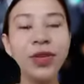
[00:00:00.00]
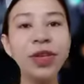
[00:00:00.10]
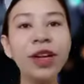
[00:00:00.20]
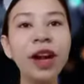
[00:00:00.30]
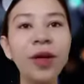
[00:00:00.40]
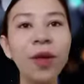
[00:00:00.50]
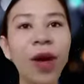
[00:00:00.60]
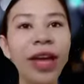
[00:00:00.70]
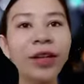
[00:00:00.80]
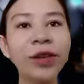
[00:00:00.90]
So there are a
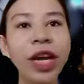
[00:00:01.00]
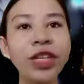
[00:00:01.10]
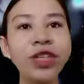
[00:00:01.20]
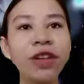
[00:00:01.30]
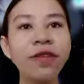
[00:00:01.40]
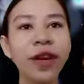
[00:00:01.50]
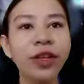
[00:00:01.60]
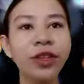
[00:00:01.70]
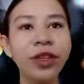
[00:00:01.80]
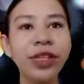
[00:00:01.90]
wide range of
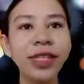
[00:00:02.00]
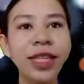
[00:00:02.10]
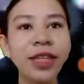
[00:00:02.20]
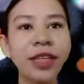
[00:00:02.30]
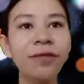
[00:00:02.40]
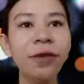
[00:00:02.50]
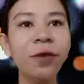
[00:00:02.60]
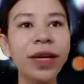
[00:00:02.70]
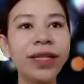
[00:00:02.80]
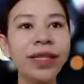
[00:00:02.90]
factors that
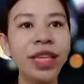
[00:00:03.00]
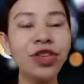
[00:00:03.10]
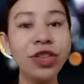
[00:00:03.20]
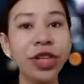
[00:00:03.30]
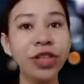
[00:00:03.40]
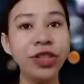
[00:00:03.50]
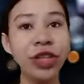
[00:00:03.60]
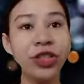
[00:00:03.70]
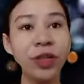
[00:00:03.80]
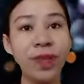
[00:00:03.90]
influence teacher
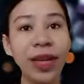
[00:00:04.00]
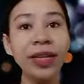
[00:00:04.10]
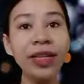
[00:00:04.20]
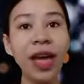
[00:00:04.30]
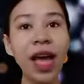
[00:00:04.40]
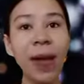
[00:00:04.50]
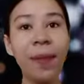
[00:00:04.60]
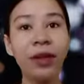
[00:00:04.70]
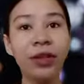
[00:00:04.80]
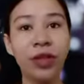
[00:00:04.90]
judgment
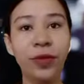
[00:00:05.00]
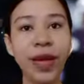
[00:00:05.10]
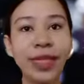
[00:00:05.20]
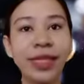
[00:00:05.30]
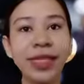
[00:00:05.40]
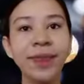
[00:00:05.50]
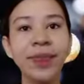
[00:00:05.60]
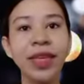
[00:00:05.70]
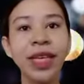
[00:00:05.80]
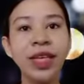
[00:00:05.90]
about the grades.
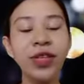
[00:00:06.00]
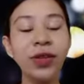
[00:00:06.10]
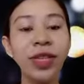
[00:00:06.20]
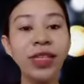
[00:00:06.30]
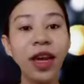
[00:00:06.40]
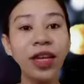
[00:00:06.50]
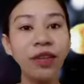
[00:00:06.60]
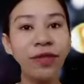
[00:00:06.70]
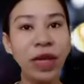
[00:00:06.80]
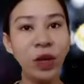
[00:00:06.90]
So these are
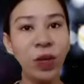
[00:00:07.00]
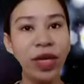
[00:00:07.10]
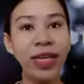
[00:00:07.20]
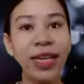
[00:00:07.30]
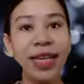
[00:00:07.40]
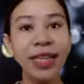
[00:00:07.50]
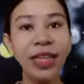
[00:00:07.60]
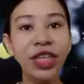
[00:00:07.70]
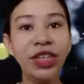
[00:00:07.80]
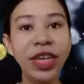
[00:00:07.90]
the following:
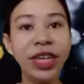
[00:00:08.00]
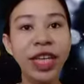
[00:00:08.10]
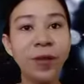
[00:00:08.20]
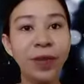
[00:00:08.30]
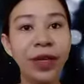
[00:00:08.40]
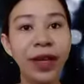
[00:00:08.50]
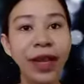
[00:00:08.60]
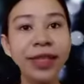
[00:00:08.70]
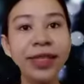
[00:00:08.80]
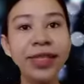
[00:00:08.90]
teaching
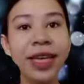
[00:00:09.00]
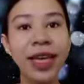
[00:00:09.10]
experience,